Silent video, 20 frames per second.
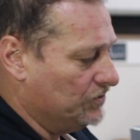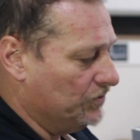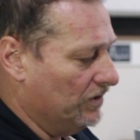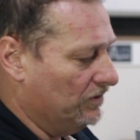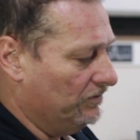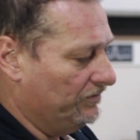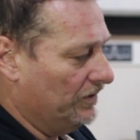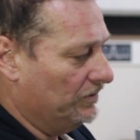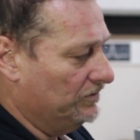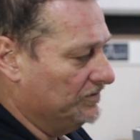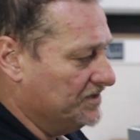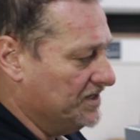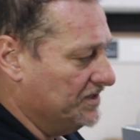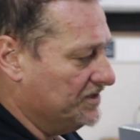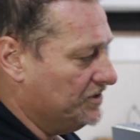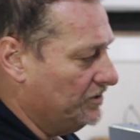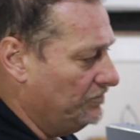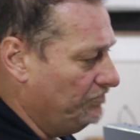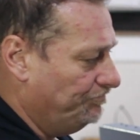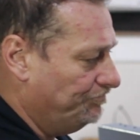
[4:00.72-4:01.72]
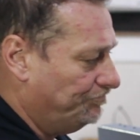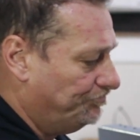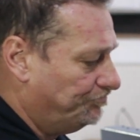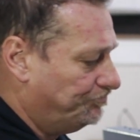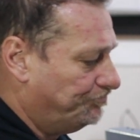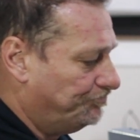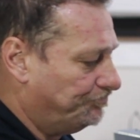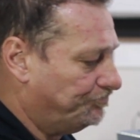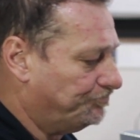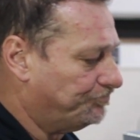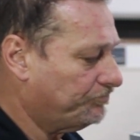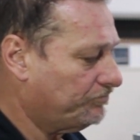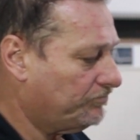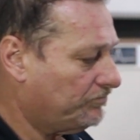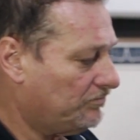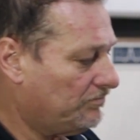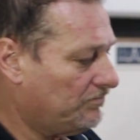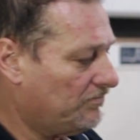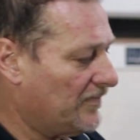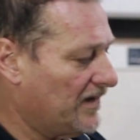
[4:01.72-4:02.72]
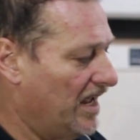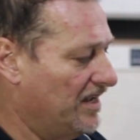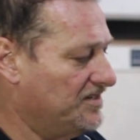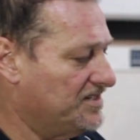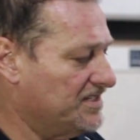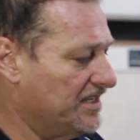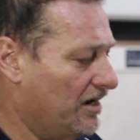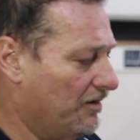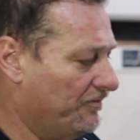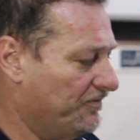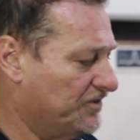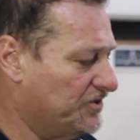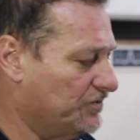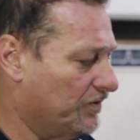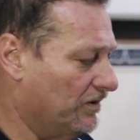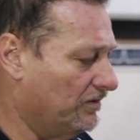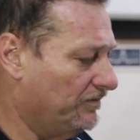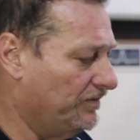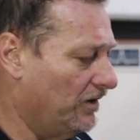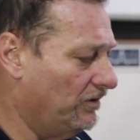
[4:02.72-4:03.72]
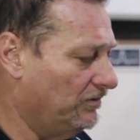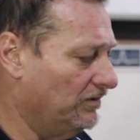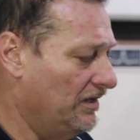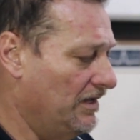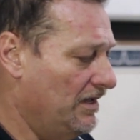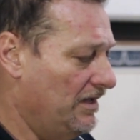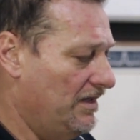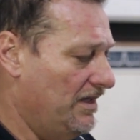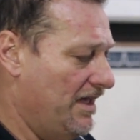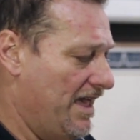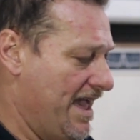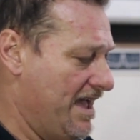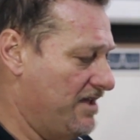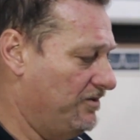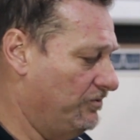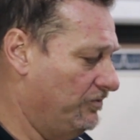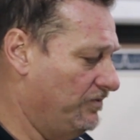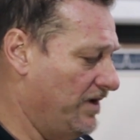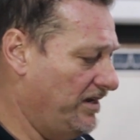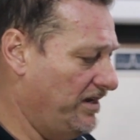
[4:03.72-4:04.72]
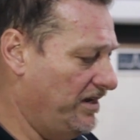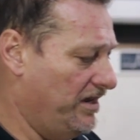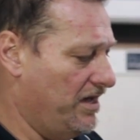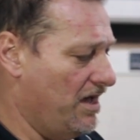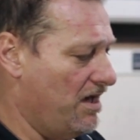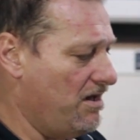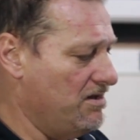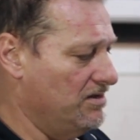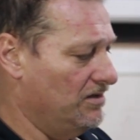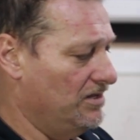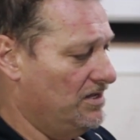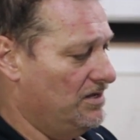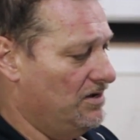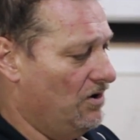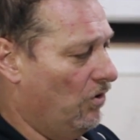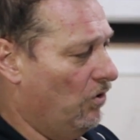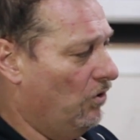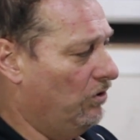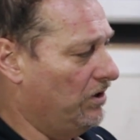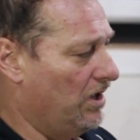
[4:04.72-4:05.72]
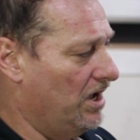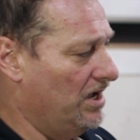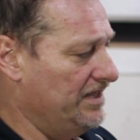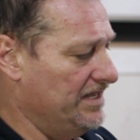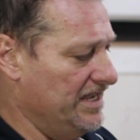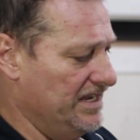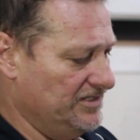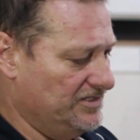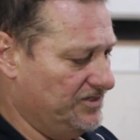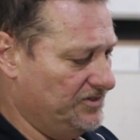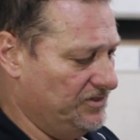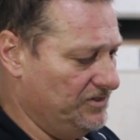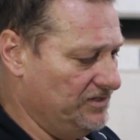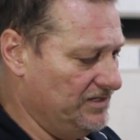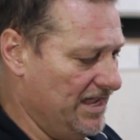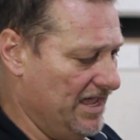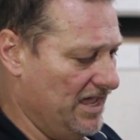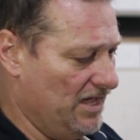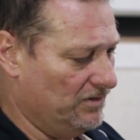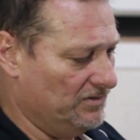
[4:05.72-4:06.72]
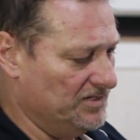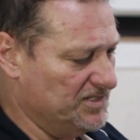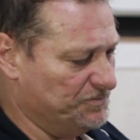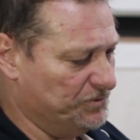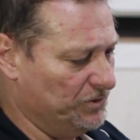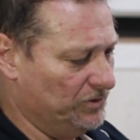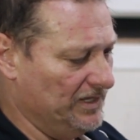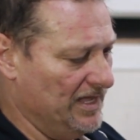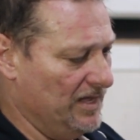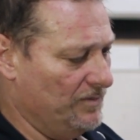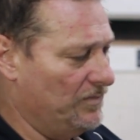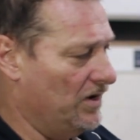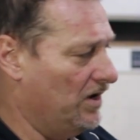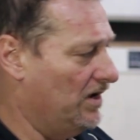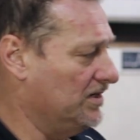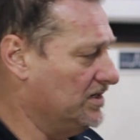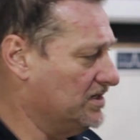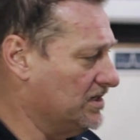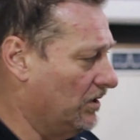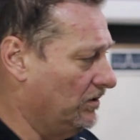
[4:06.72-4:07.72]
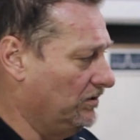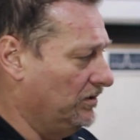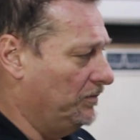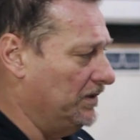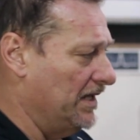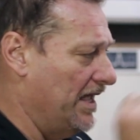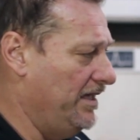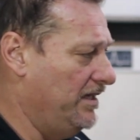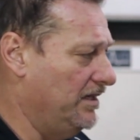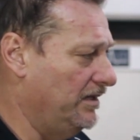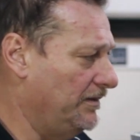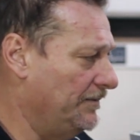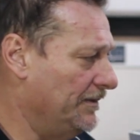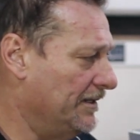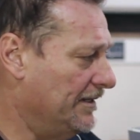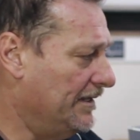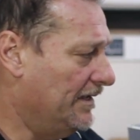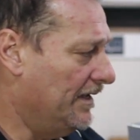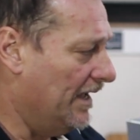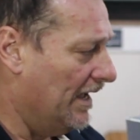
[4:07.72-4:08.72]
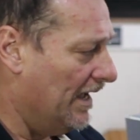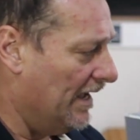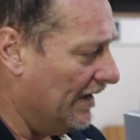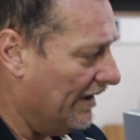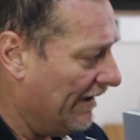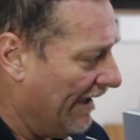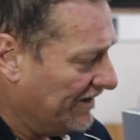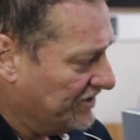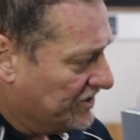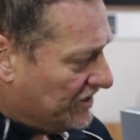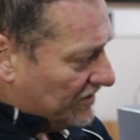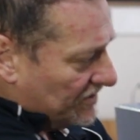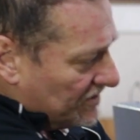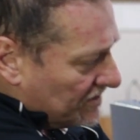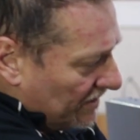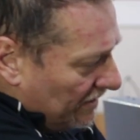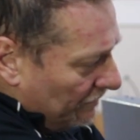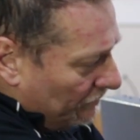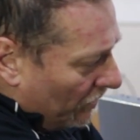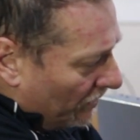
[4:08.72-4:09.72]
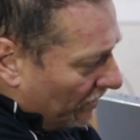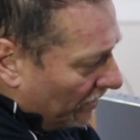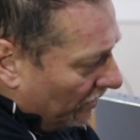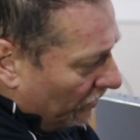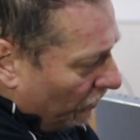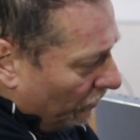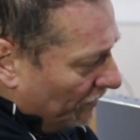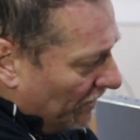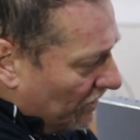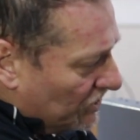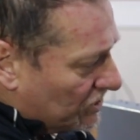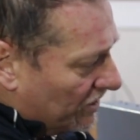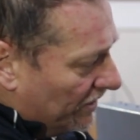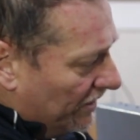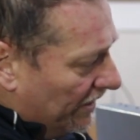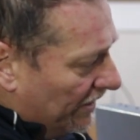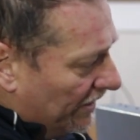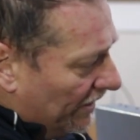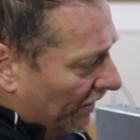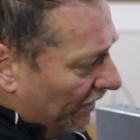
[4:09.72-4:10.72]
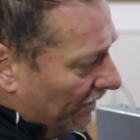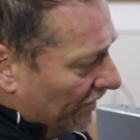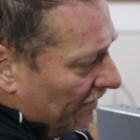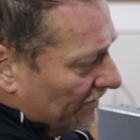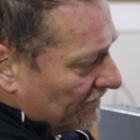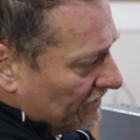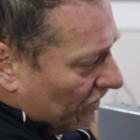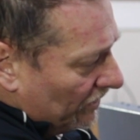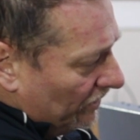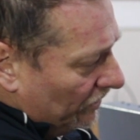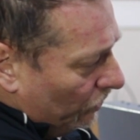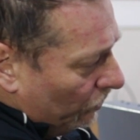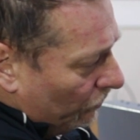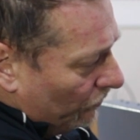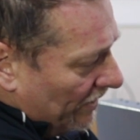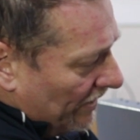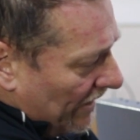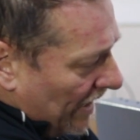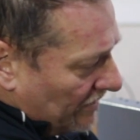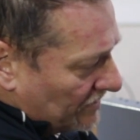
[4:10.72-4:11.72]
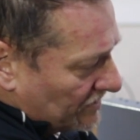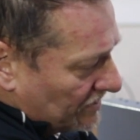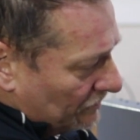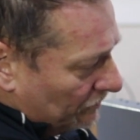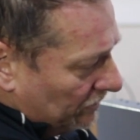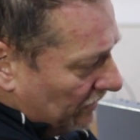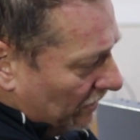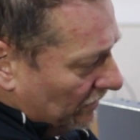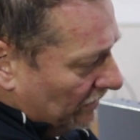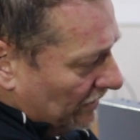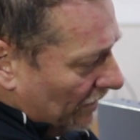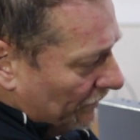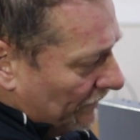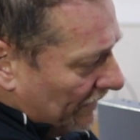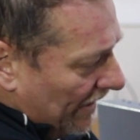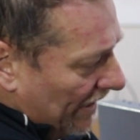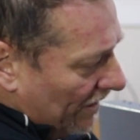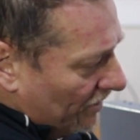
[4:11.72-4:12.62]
12 volt system, and set up for 12 volt and ready to go. All I need to do now is pull out my solar blanket. As you can see by the little picture here, it's got a little red Anderson plug coming